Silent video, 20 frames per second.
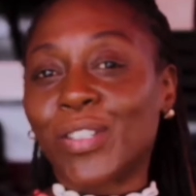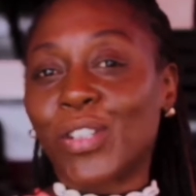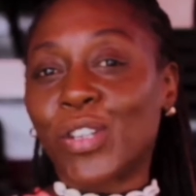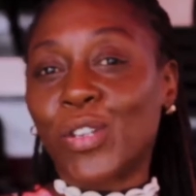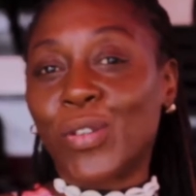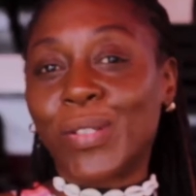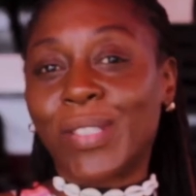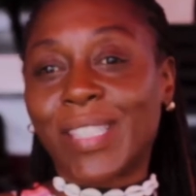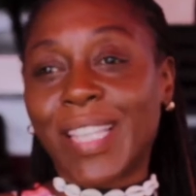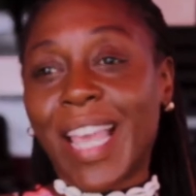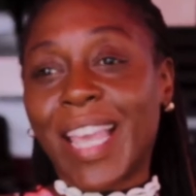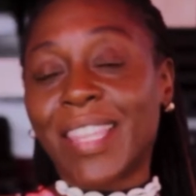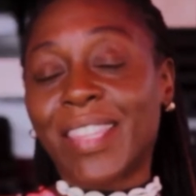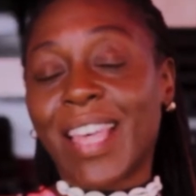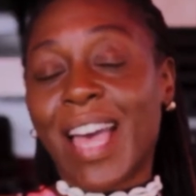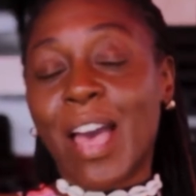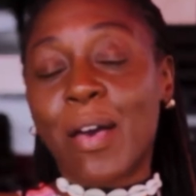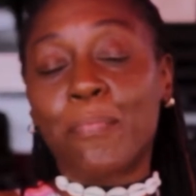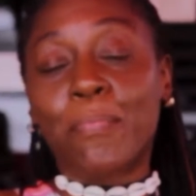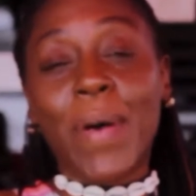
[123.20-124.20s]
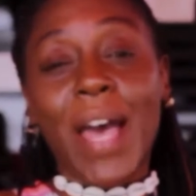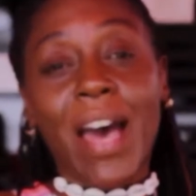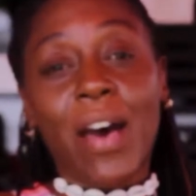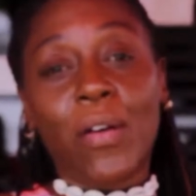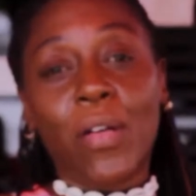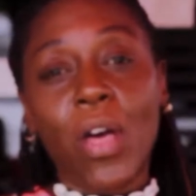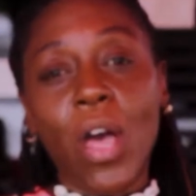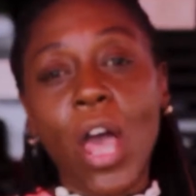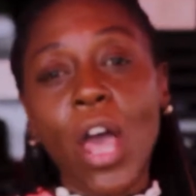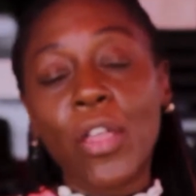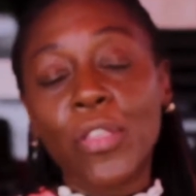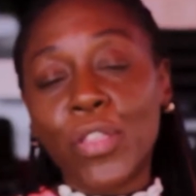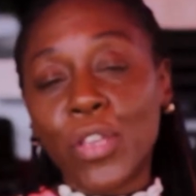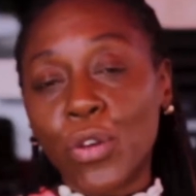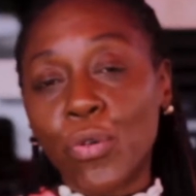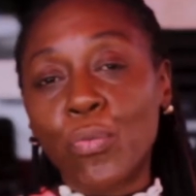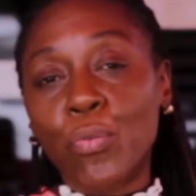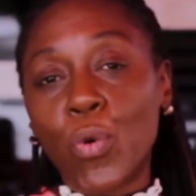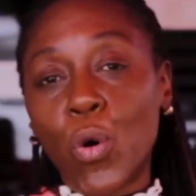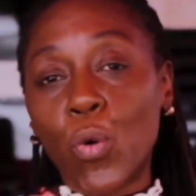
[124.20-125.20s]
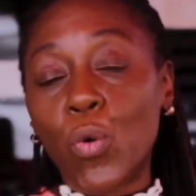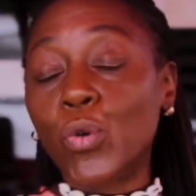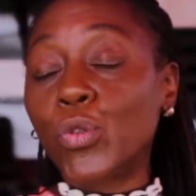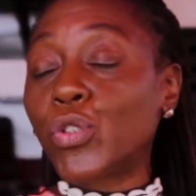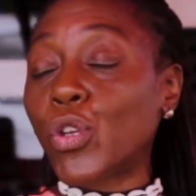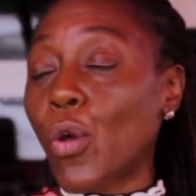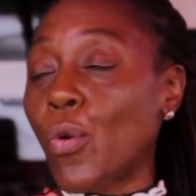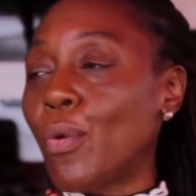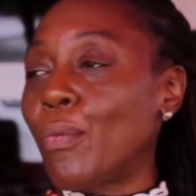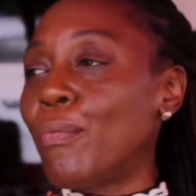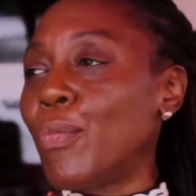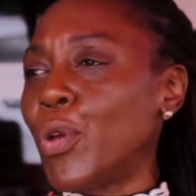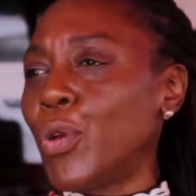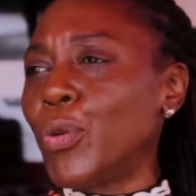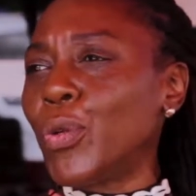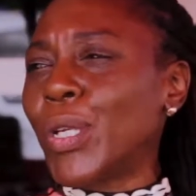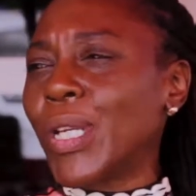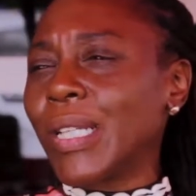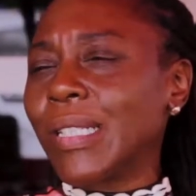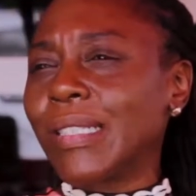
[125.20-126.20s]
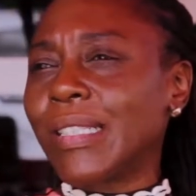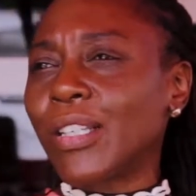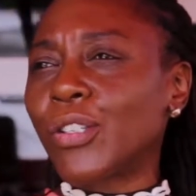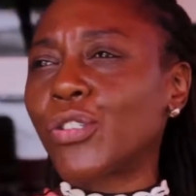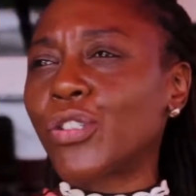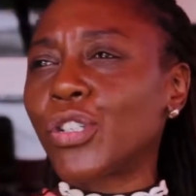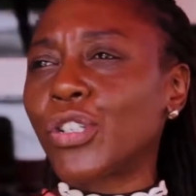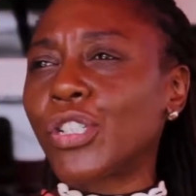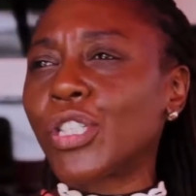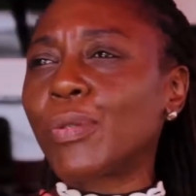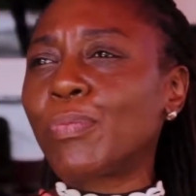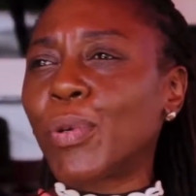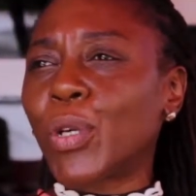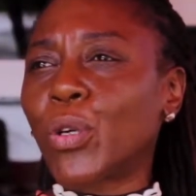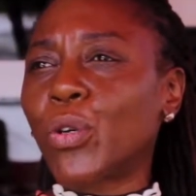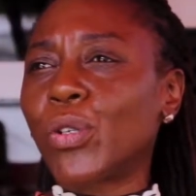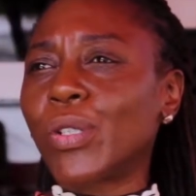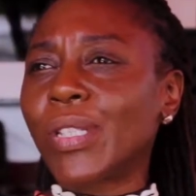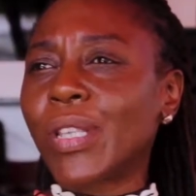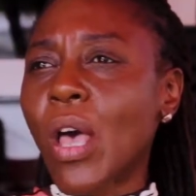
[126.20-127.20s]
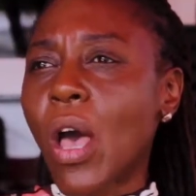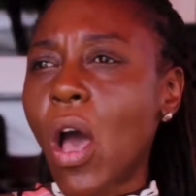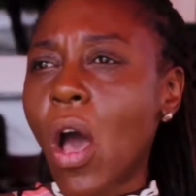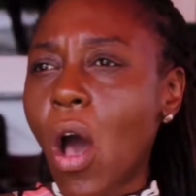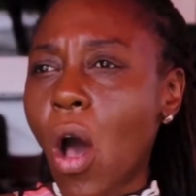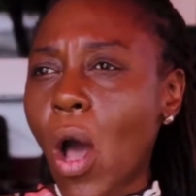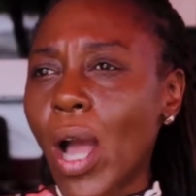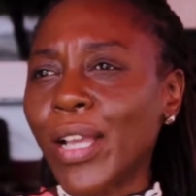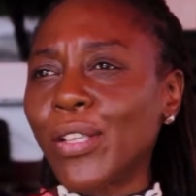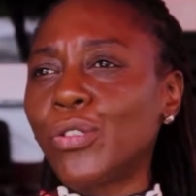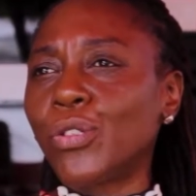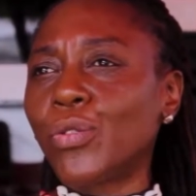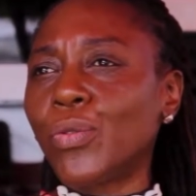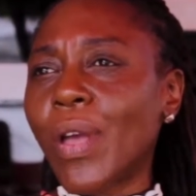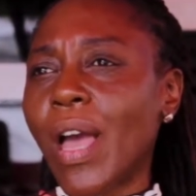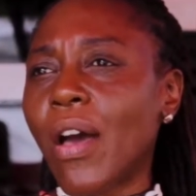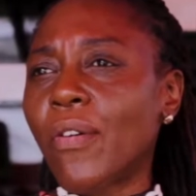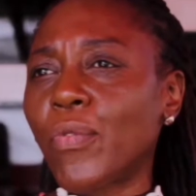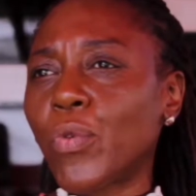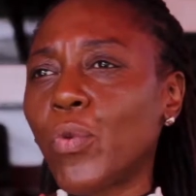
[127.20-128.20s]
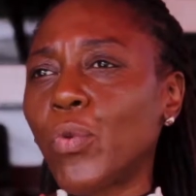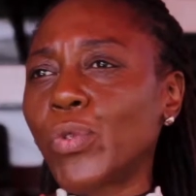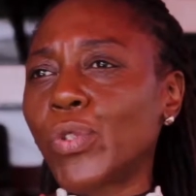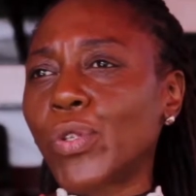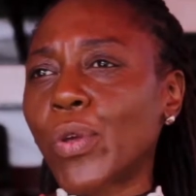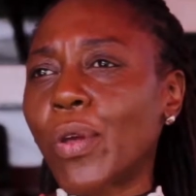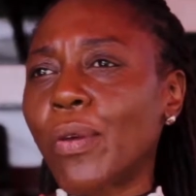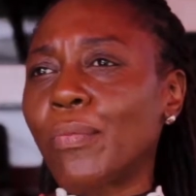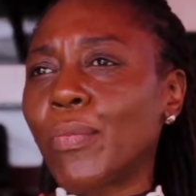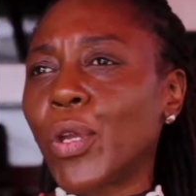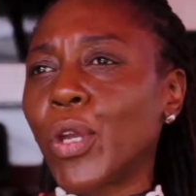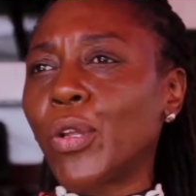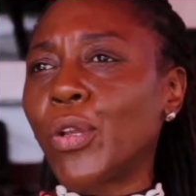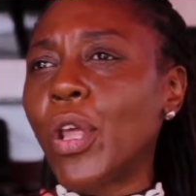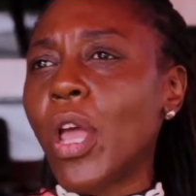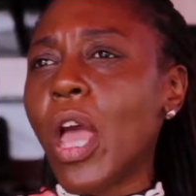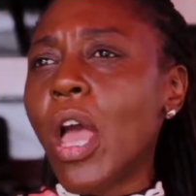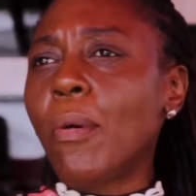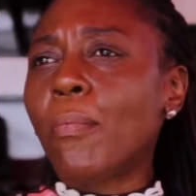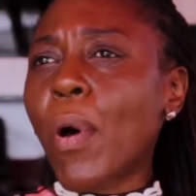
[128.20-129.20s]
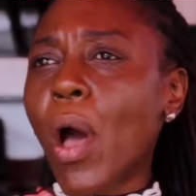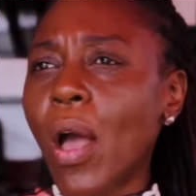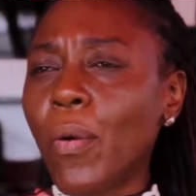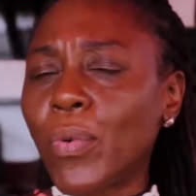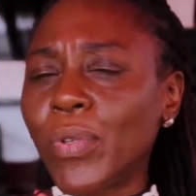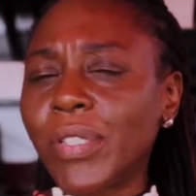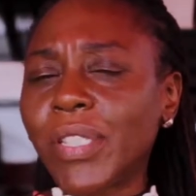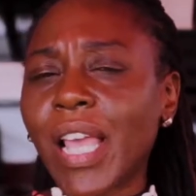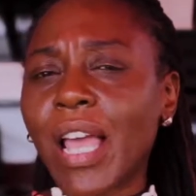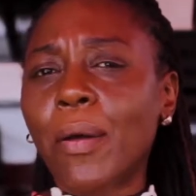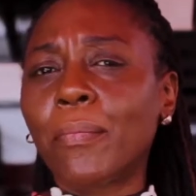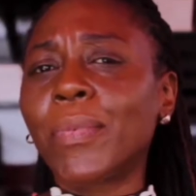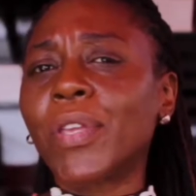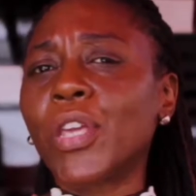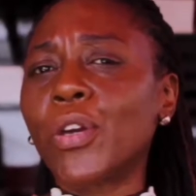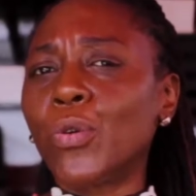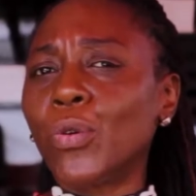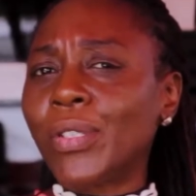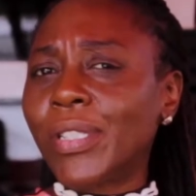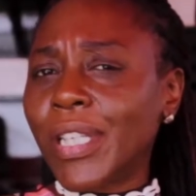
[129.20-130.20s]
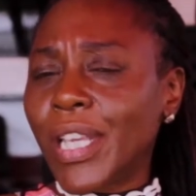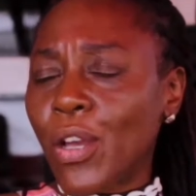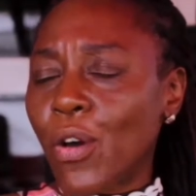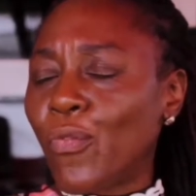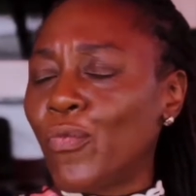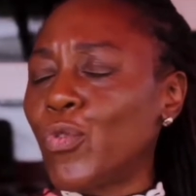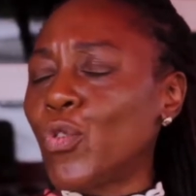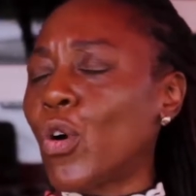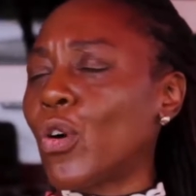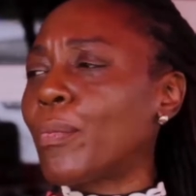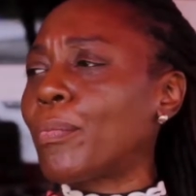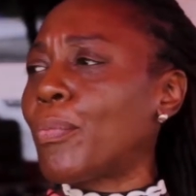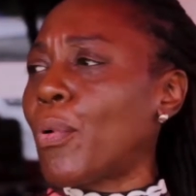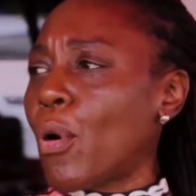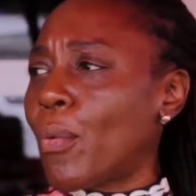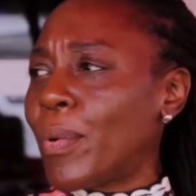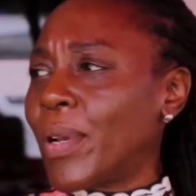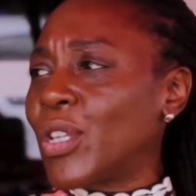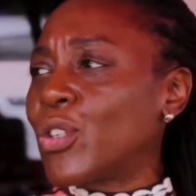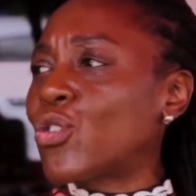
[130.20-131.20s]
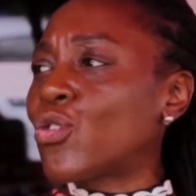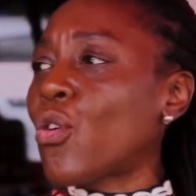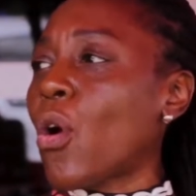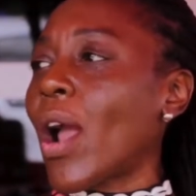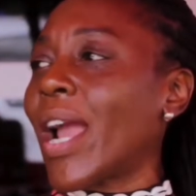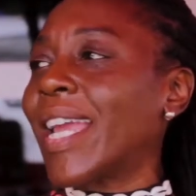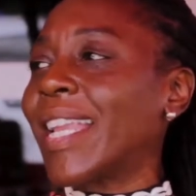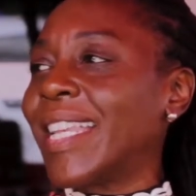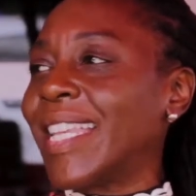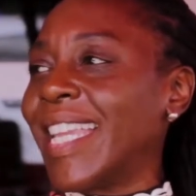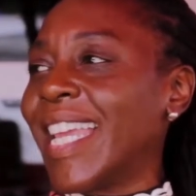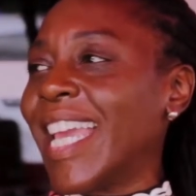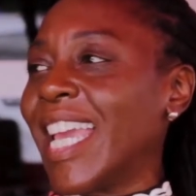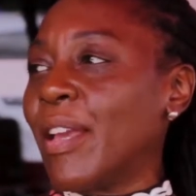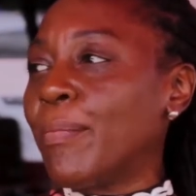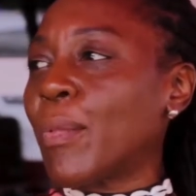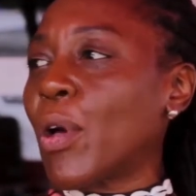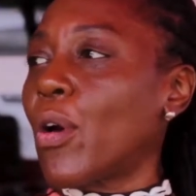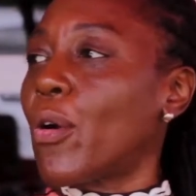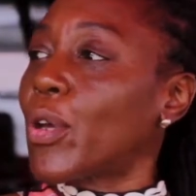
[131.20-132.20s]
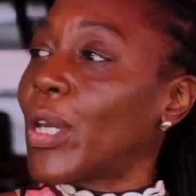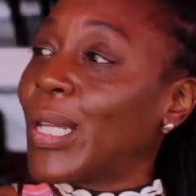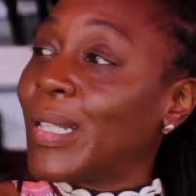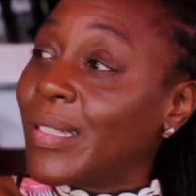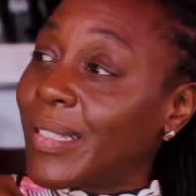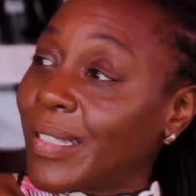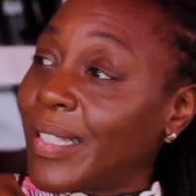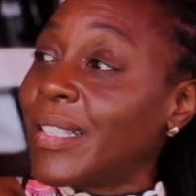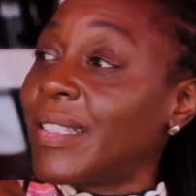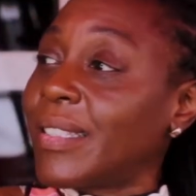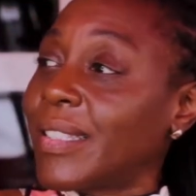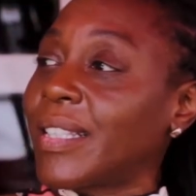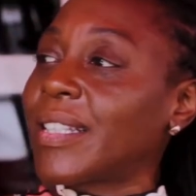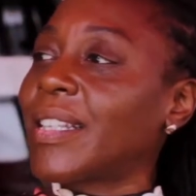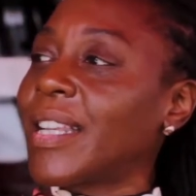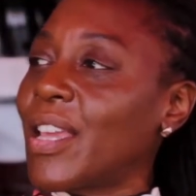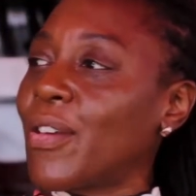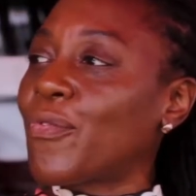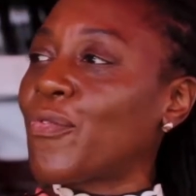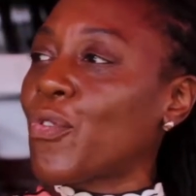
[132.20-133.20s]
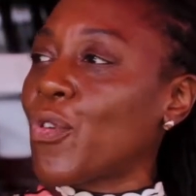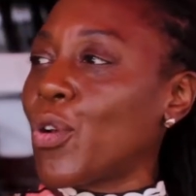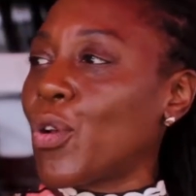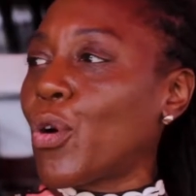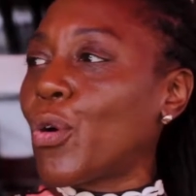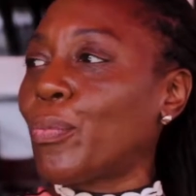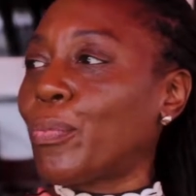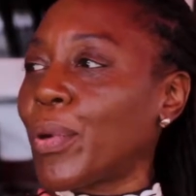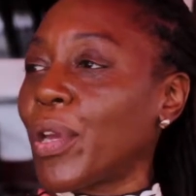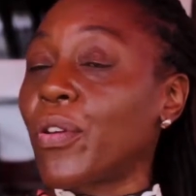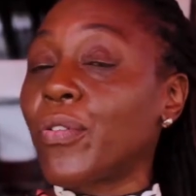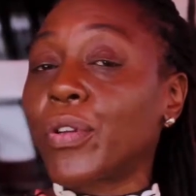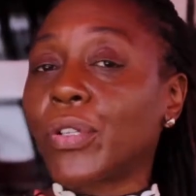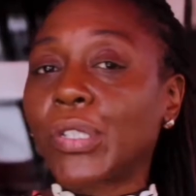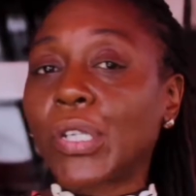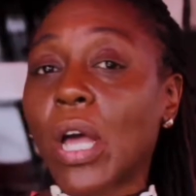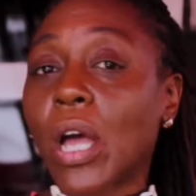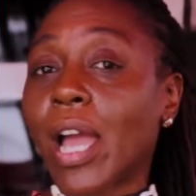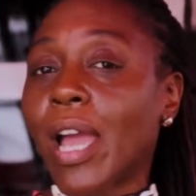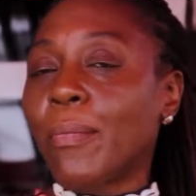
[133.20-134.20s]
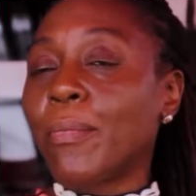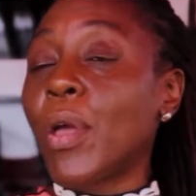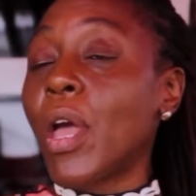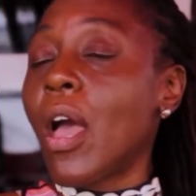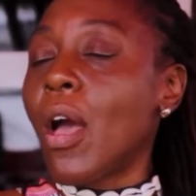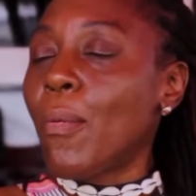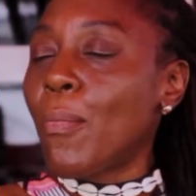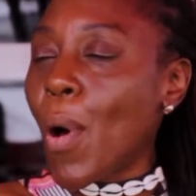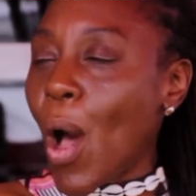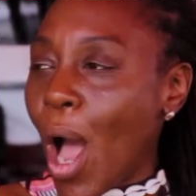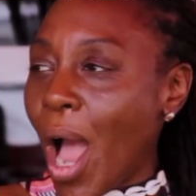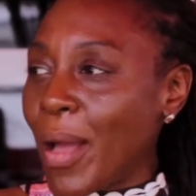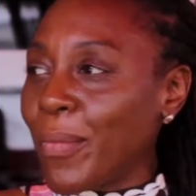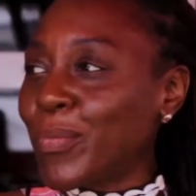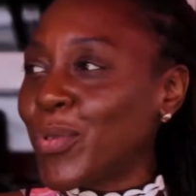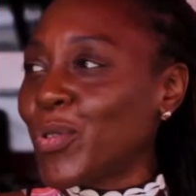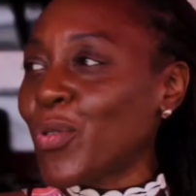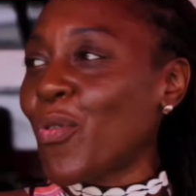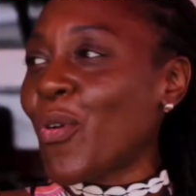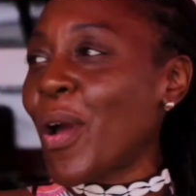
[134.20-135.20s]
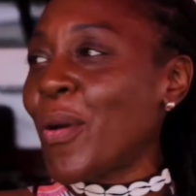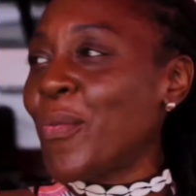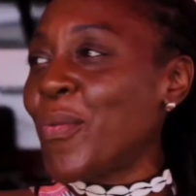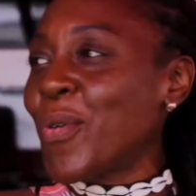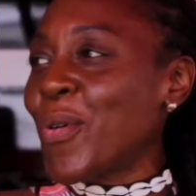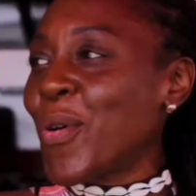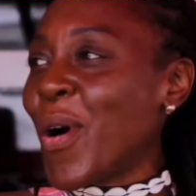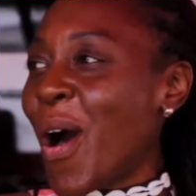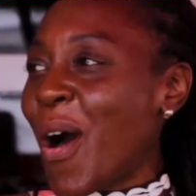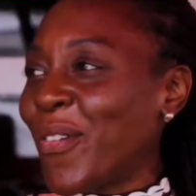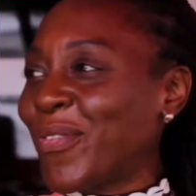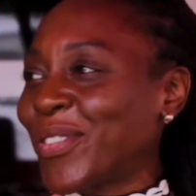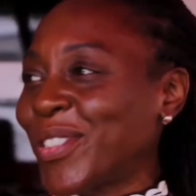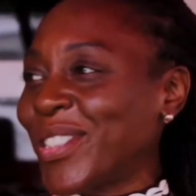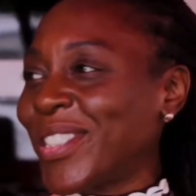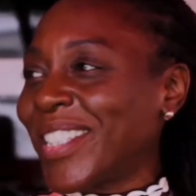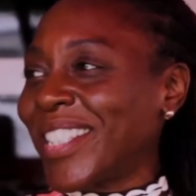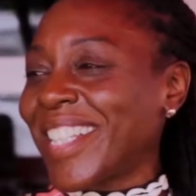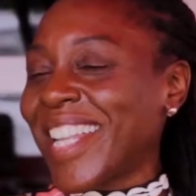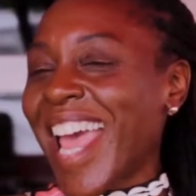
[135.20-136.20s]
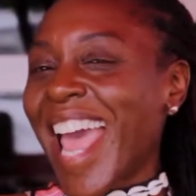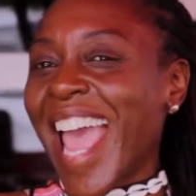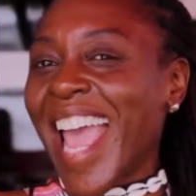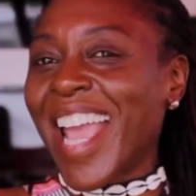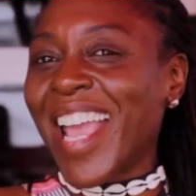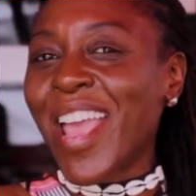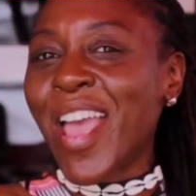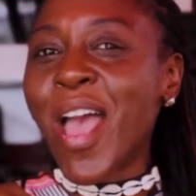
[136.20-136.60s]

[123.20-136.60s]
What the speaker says: that you say that about the autoimmune conditions, because I do have autoimmune. But I would say I'm guilty of not probably trying neem consistently for a long period of time, but I'm sure I will after today.